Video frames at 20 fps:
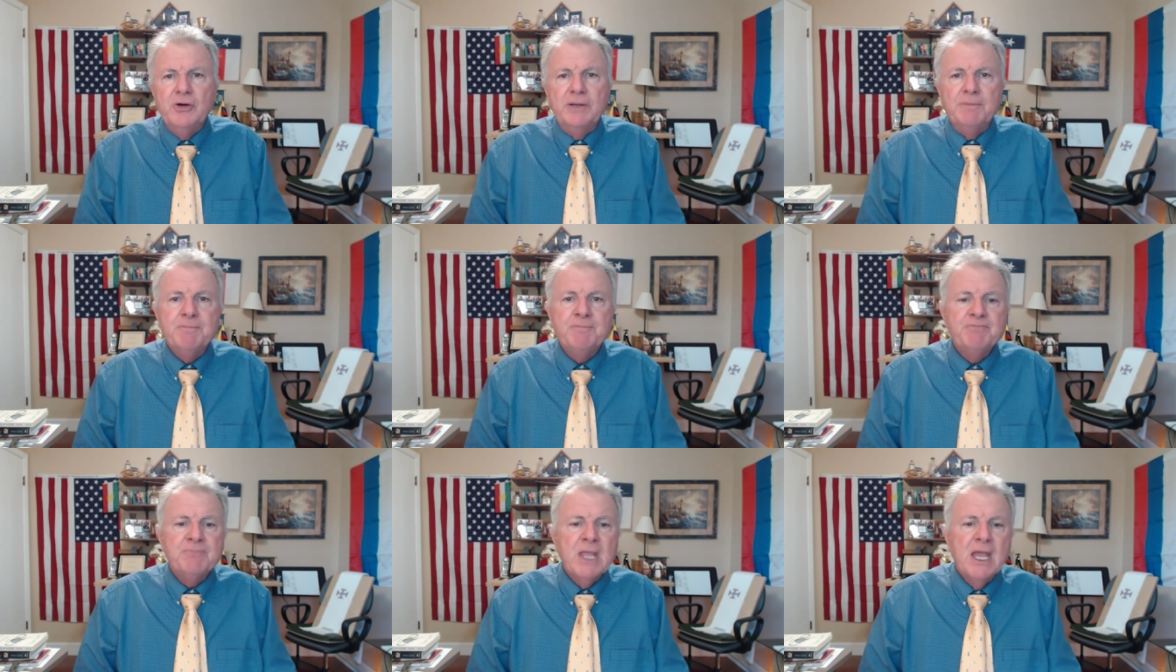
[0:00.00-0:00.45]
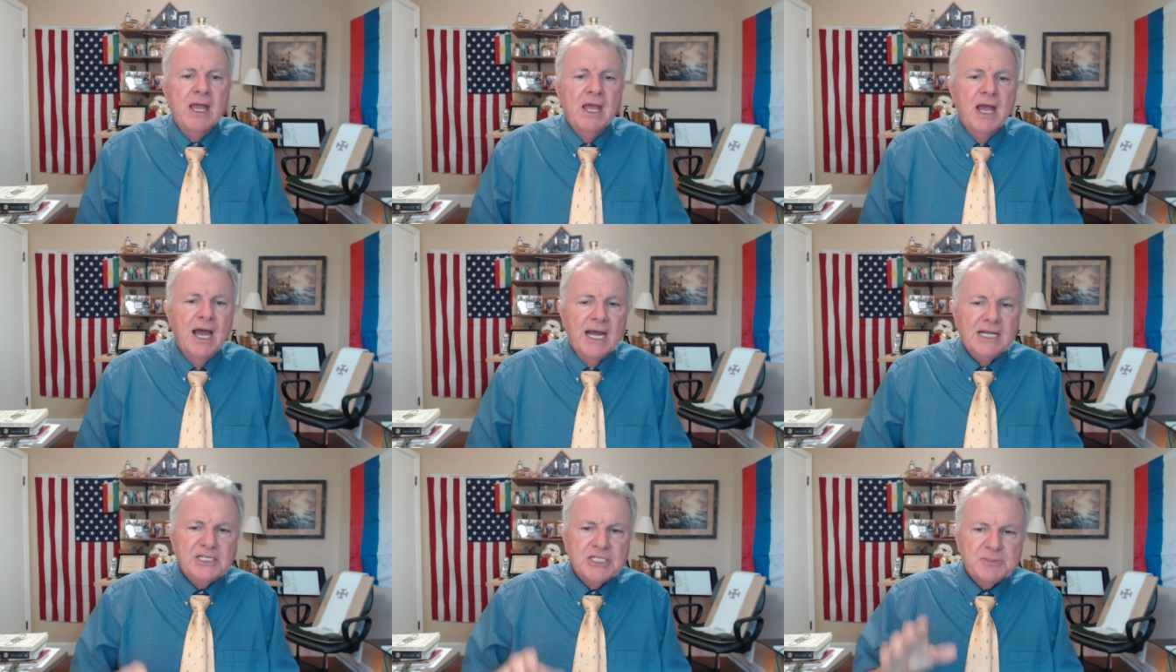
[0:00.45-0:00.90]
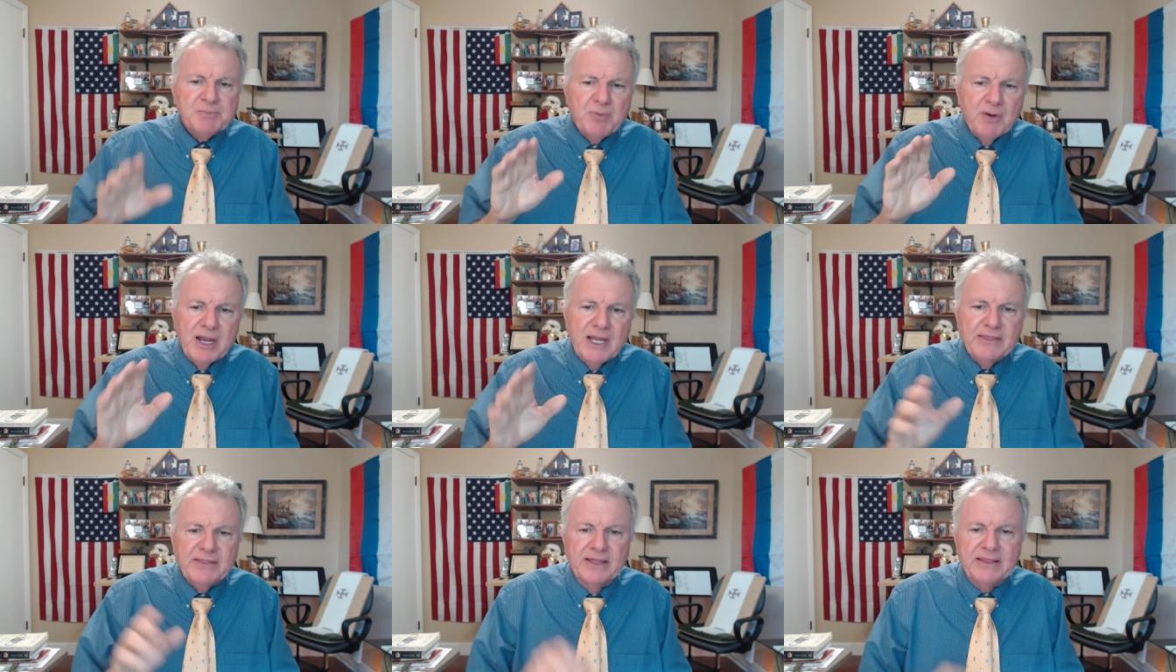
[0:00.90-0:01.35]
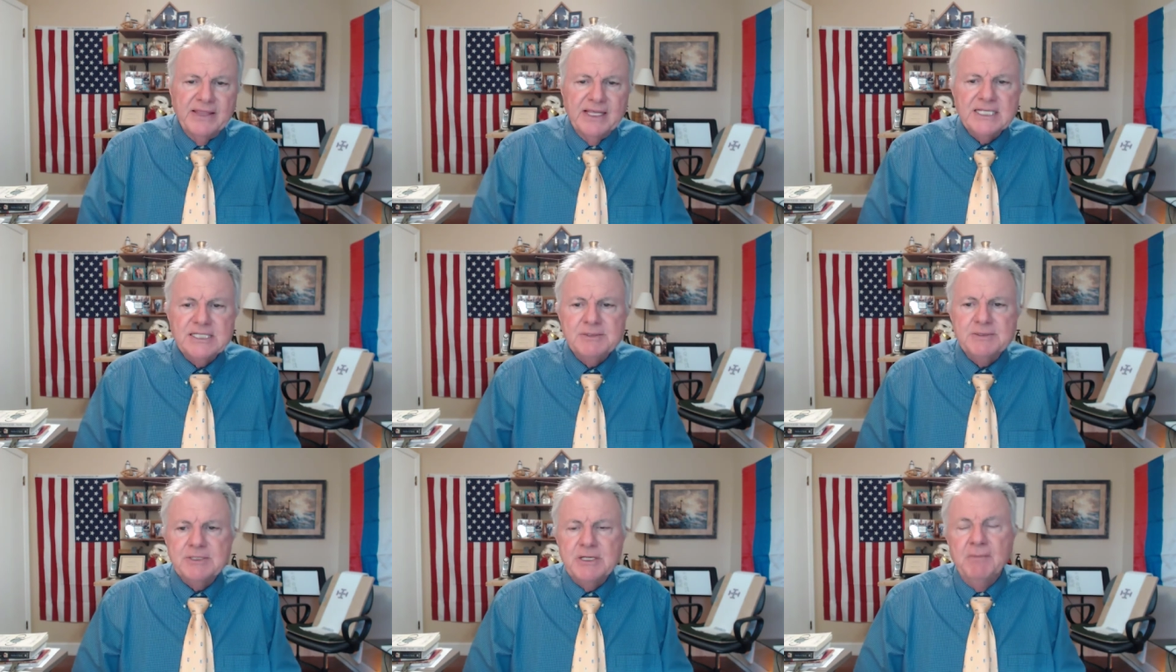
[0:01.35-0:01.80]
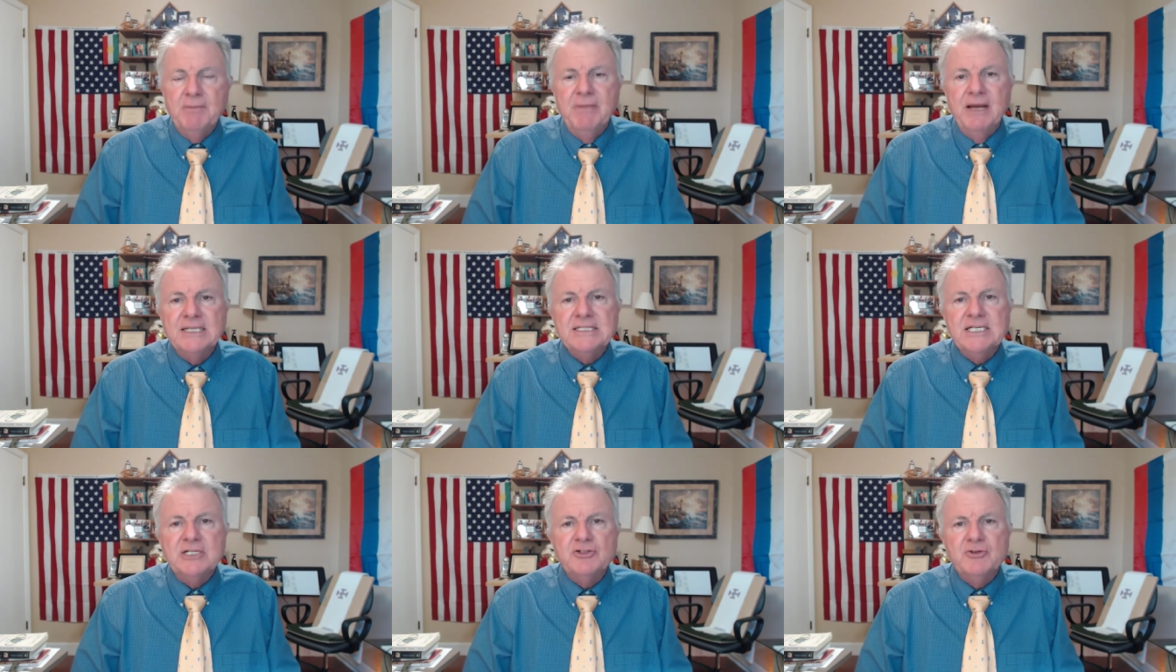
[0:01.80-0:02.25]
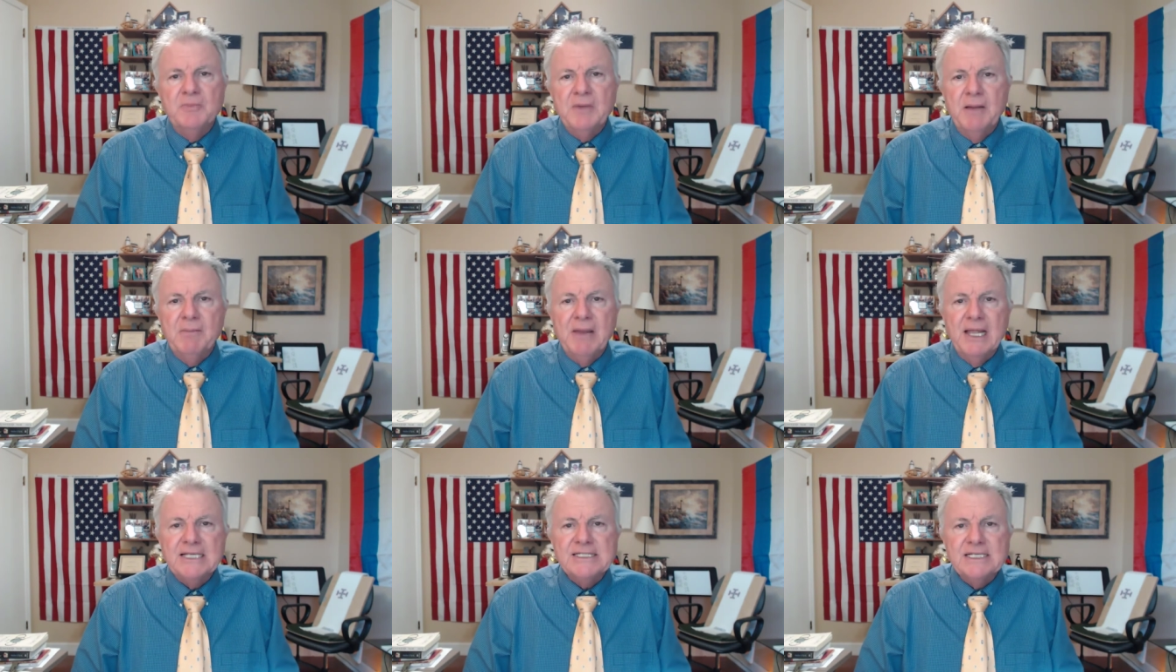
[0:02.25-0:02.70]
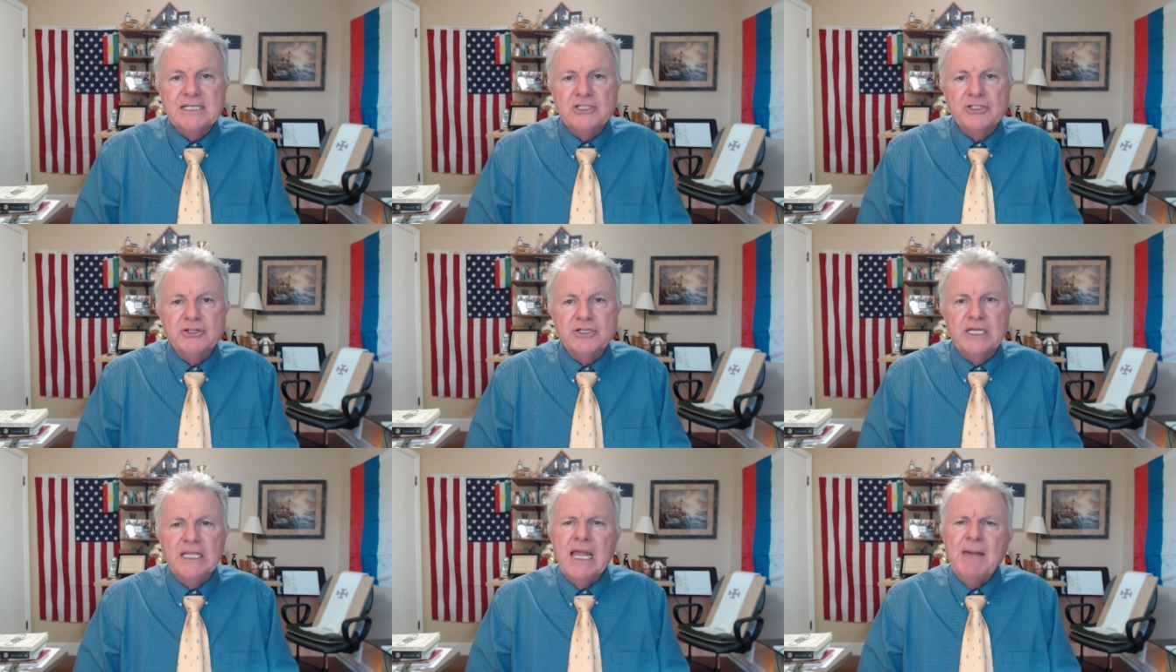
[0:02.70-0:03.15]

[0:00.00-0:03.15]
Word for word: And I just pray that this message will be a blessing to you.